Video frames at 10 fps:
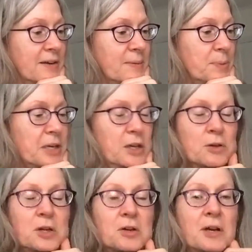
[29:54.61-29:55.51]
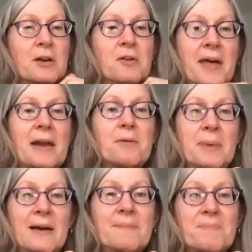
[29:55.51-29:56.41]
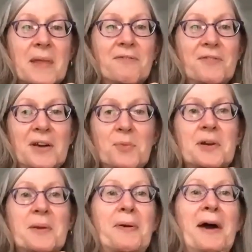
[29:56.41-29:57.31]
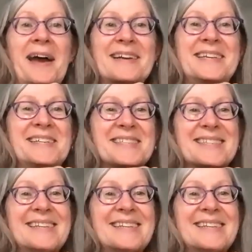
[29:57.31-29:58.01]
peculiar little, that'll be a fun one to practice.